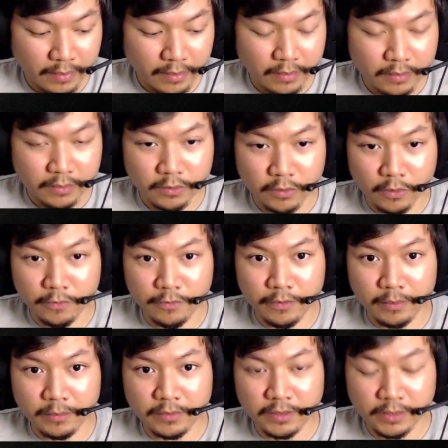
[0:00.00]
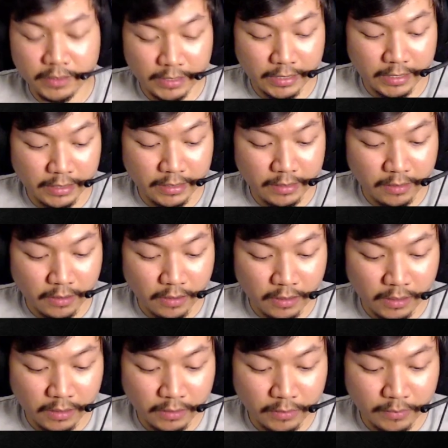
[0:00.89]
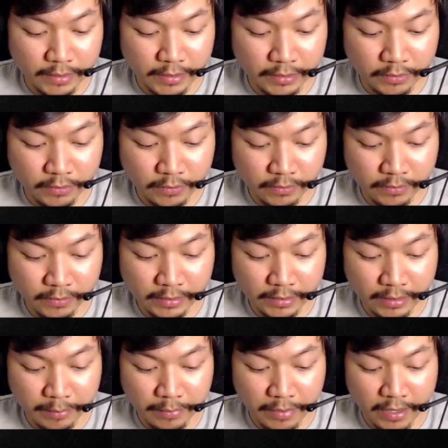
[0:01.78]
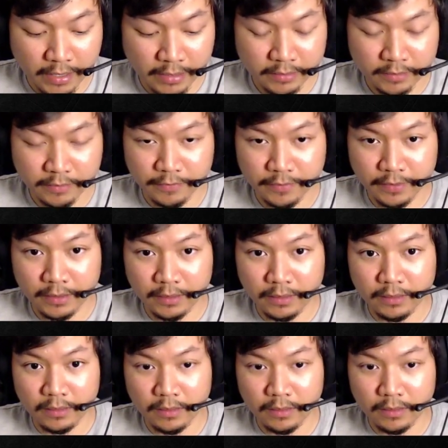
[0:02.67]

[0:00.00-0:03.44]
So from Z all the way to the apostrophe,